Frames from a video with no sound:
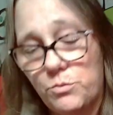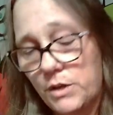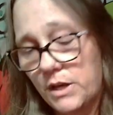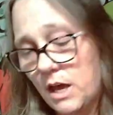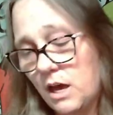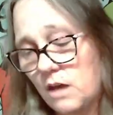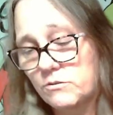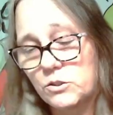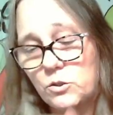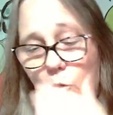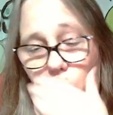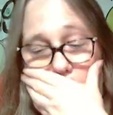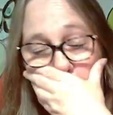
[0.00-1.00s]
We have
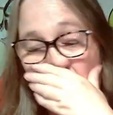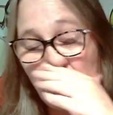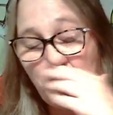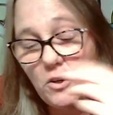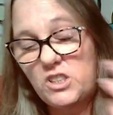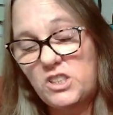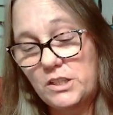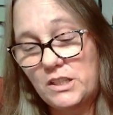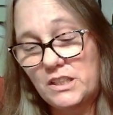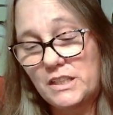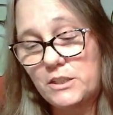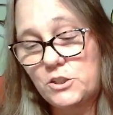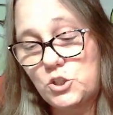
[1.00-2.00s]
scored,
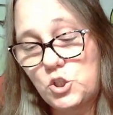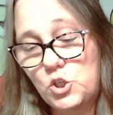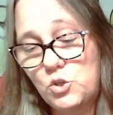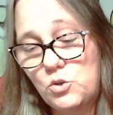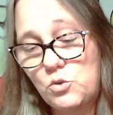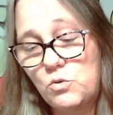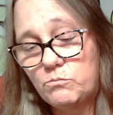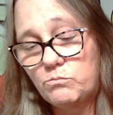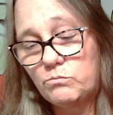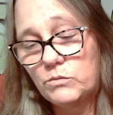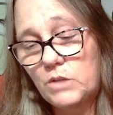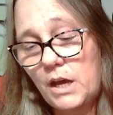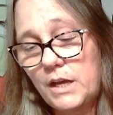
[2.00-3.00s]
unfortunately, 2
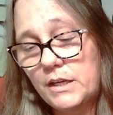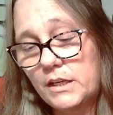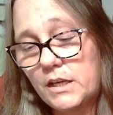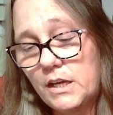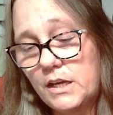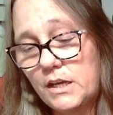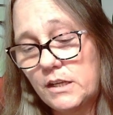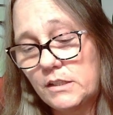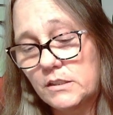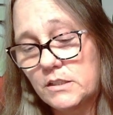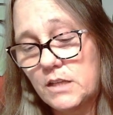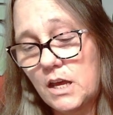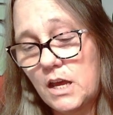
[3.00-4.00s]
Lion
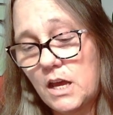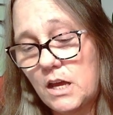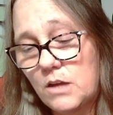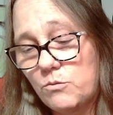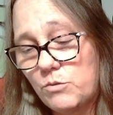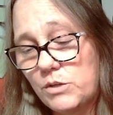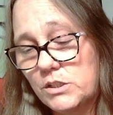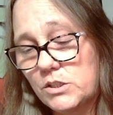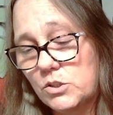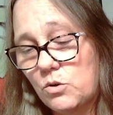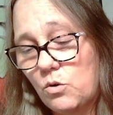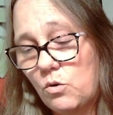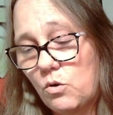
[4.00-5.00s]
Kings and we
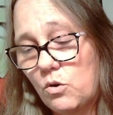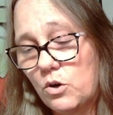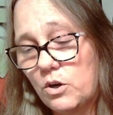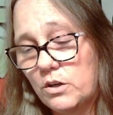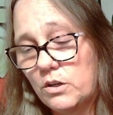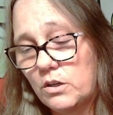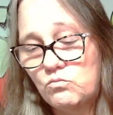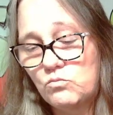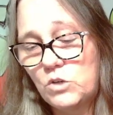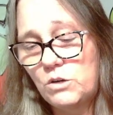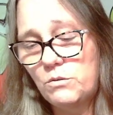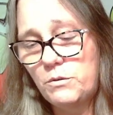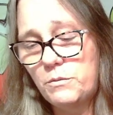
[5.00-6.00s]
scored,
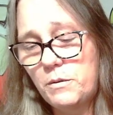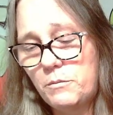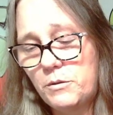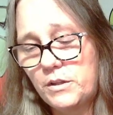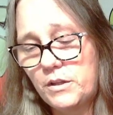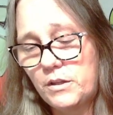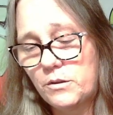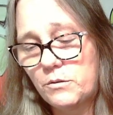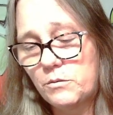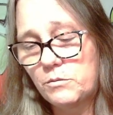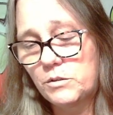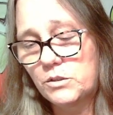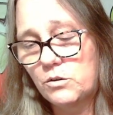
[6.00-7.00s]
I don't remember the other
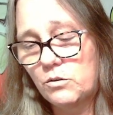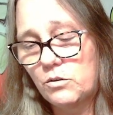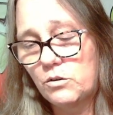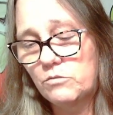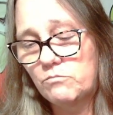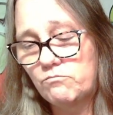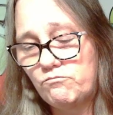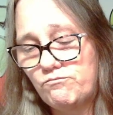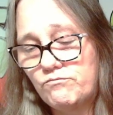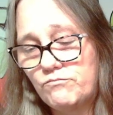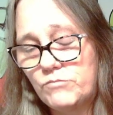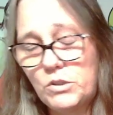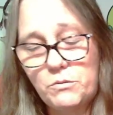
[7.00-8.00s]
one we scored.
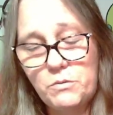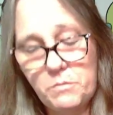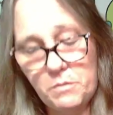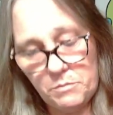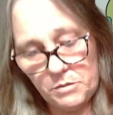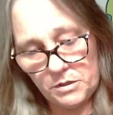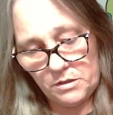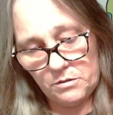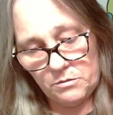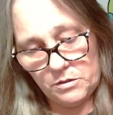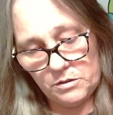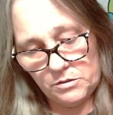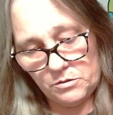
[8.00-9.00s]
I don't remember the other
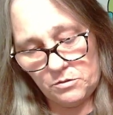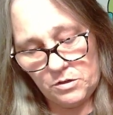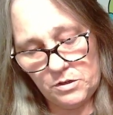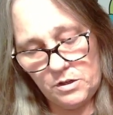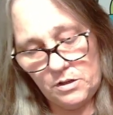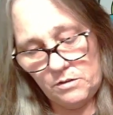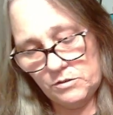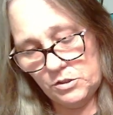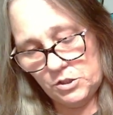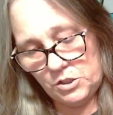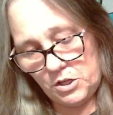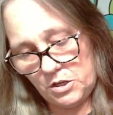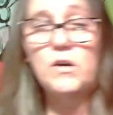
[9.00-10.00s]
one I scored. I'll have to
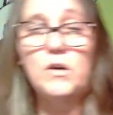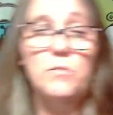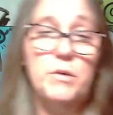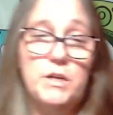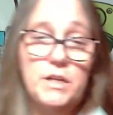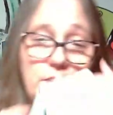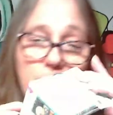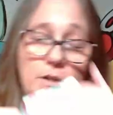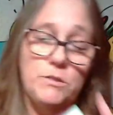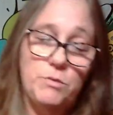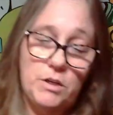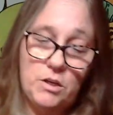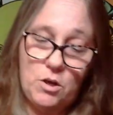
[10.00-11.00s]
check. But
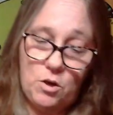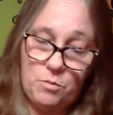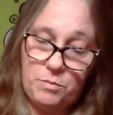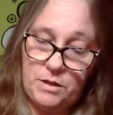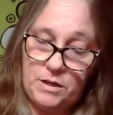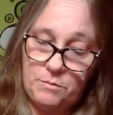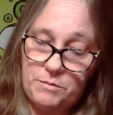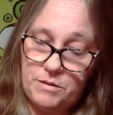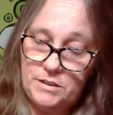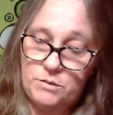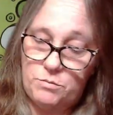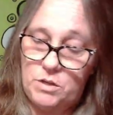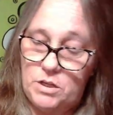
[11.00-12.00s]
anyways, we're going to open up
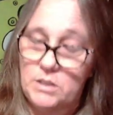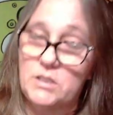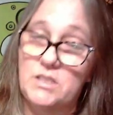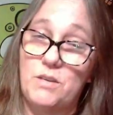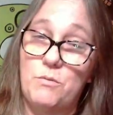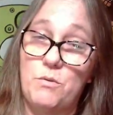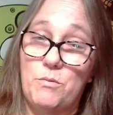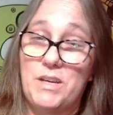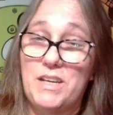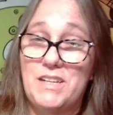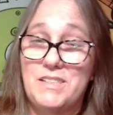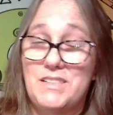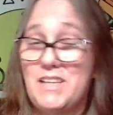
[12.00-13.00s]
this one, see what we
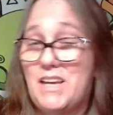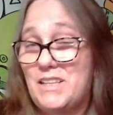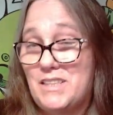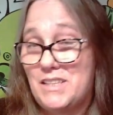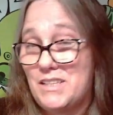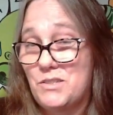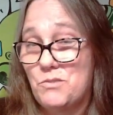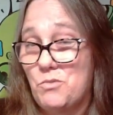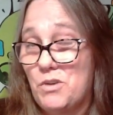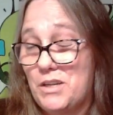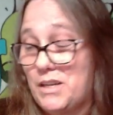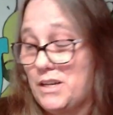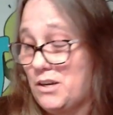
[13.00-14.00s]
get inside this
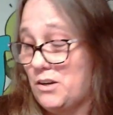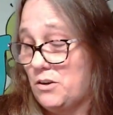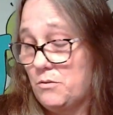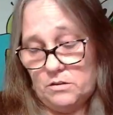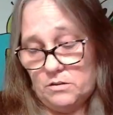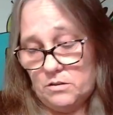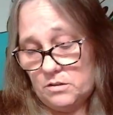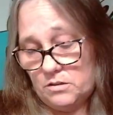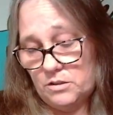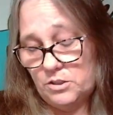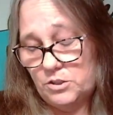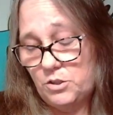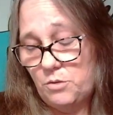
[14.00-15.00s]
one here.
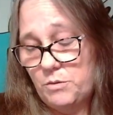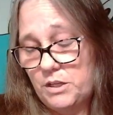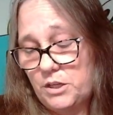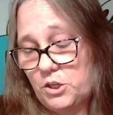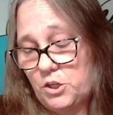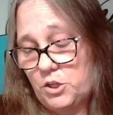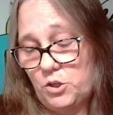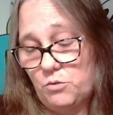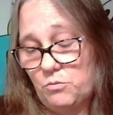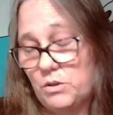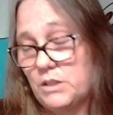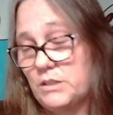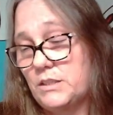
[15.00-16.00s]
There's so many cute
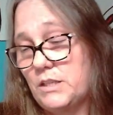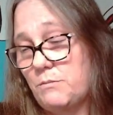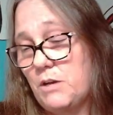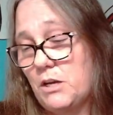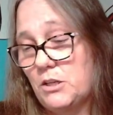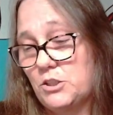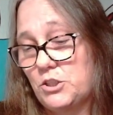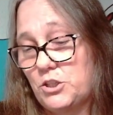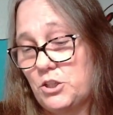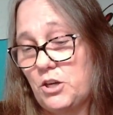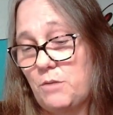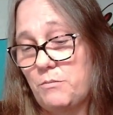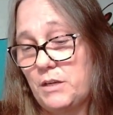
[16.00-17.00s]
ones. I'm not
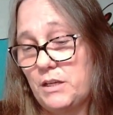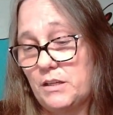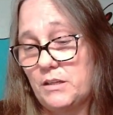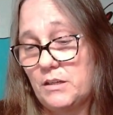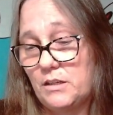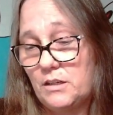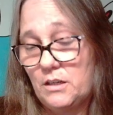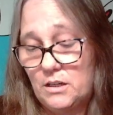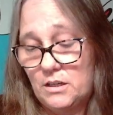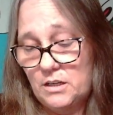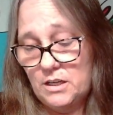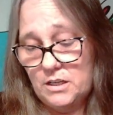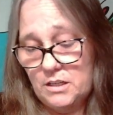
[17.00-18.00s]
sure. I mean,
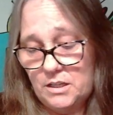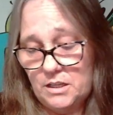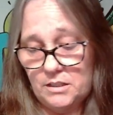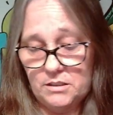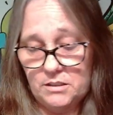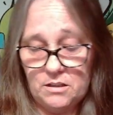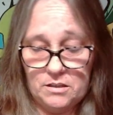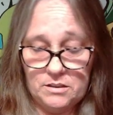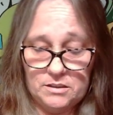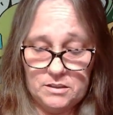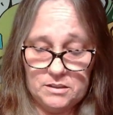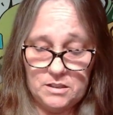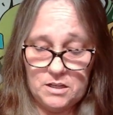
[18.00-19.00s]
anything as long as
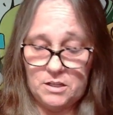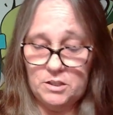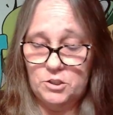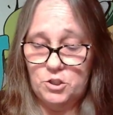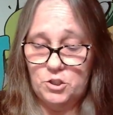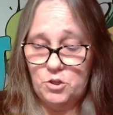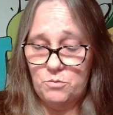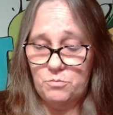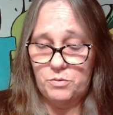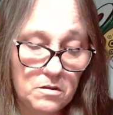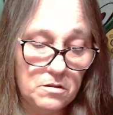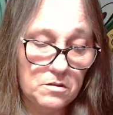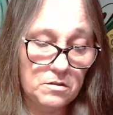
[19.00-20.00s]
it's not a dupe.
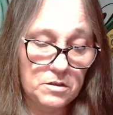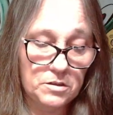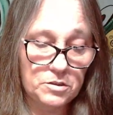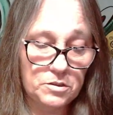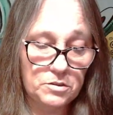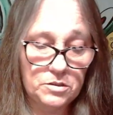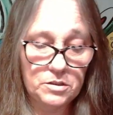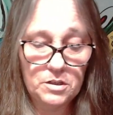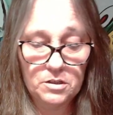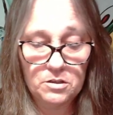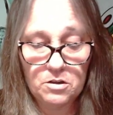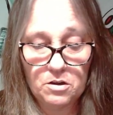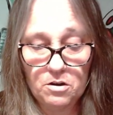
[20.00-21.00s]
There's usually a
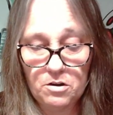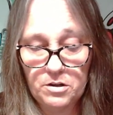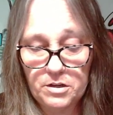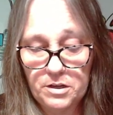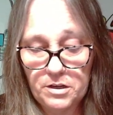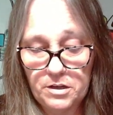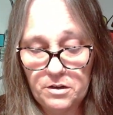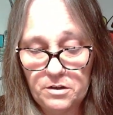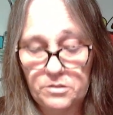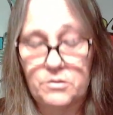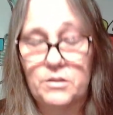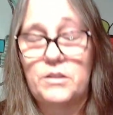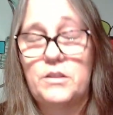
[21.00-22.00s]
card here.
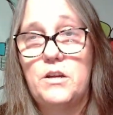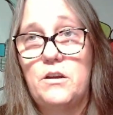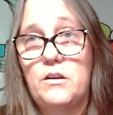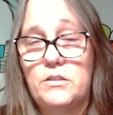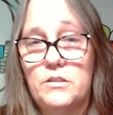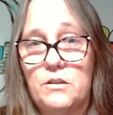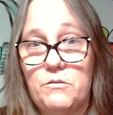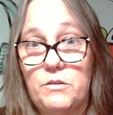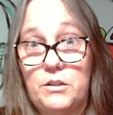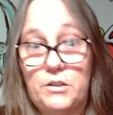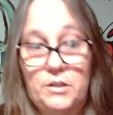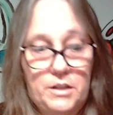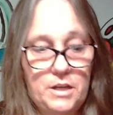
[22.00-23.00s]
It's right there because I don't want to
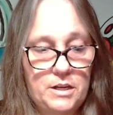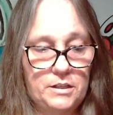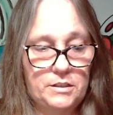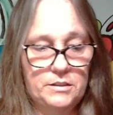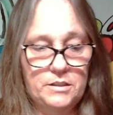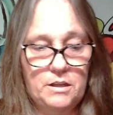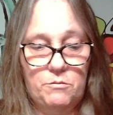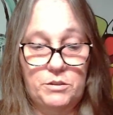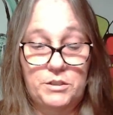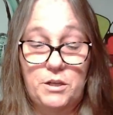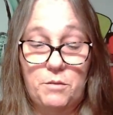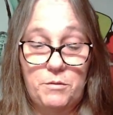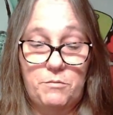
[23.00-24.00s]
look at it because that will
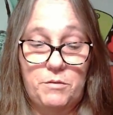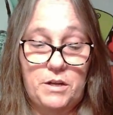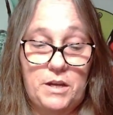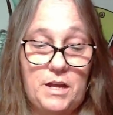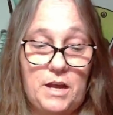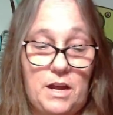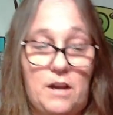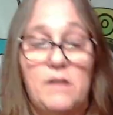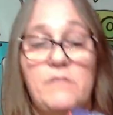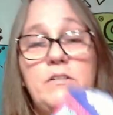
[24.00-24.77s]
tell me what I have.